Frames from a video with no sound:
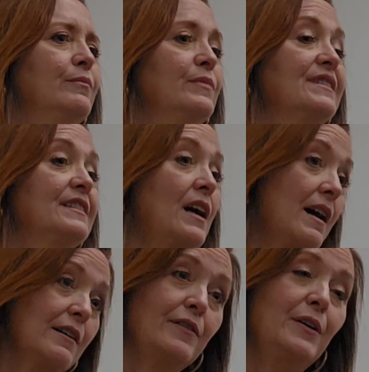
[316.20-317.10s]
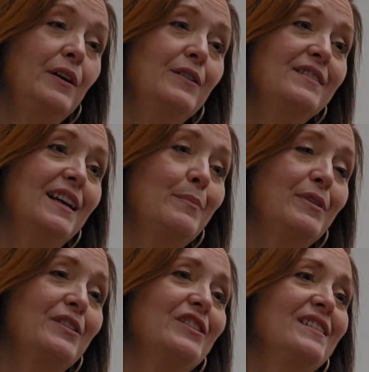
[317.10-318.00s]
stock photos that I
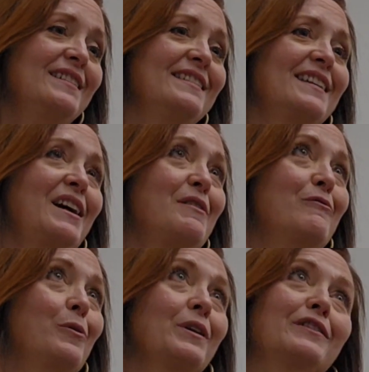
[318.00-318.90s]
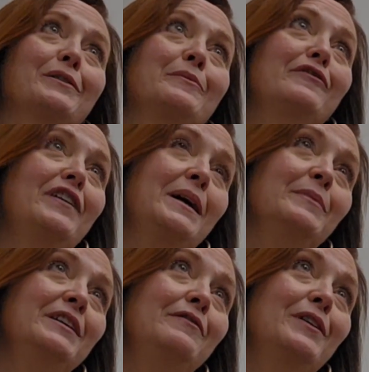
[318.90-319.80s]
purchase. I've worked from
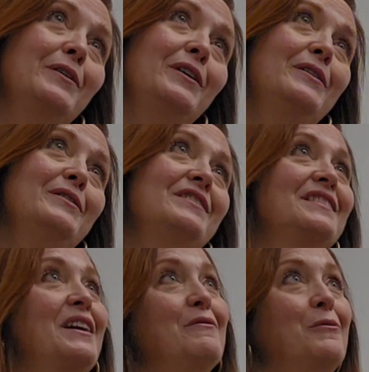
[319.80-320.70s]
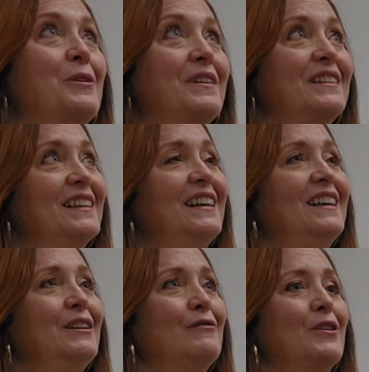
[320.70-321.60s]
family photos. I've worked
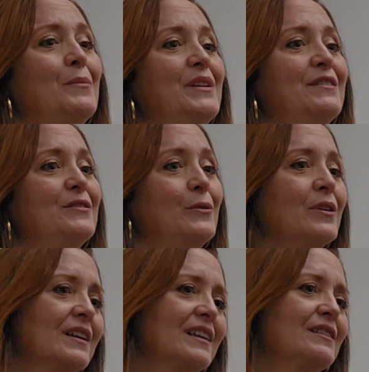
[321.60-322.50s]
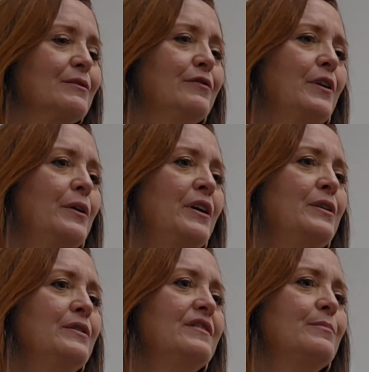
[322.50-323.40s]
from historic
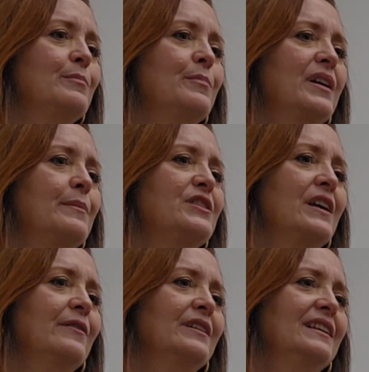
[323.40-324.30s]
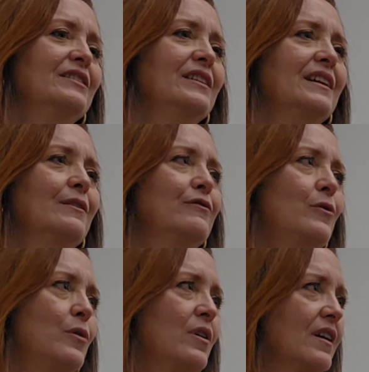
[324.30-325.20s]
photos, but I'm generally looking
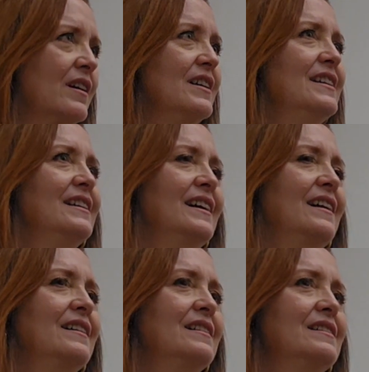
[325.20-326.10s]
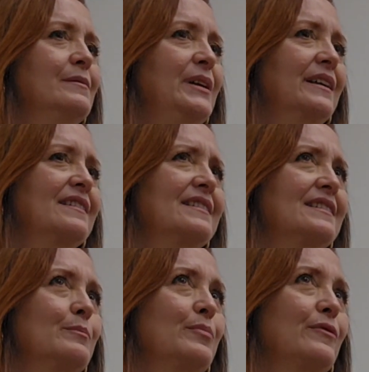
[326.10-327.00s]
for an
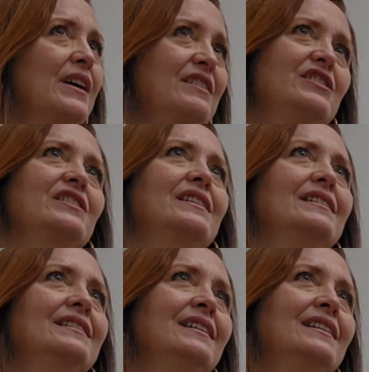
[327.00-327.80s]
expression,